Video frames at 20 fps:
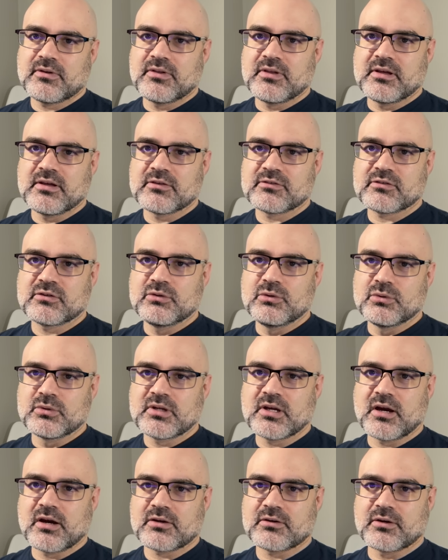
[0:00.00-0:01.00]
this new
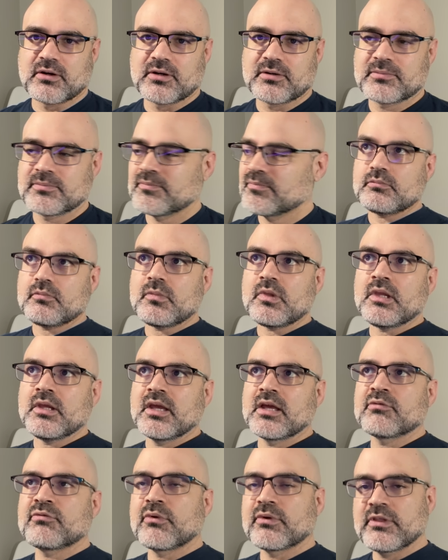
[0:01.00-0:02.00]
character.
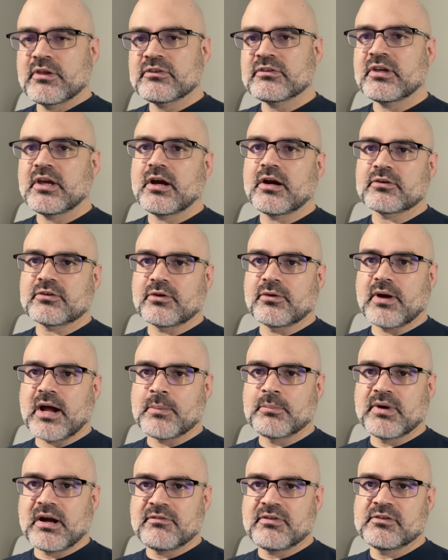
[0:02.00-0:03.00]
And for this character,
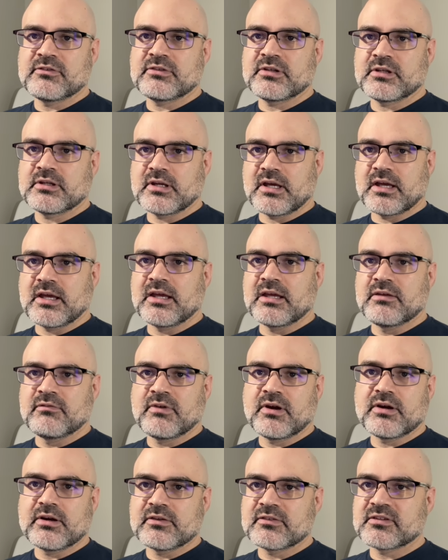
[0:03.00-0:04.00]
I'm referencing a
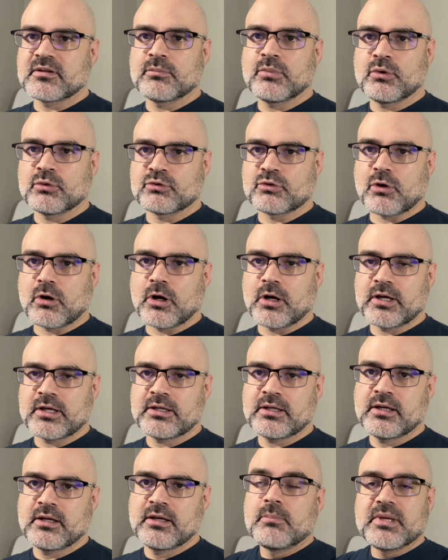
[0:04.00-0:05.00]
very simple drawing.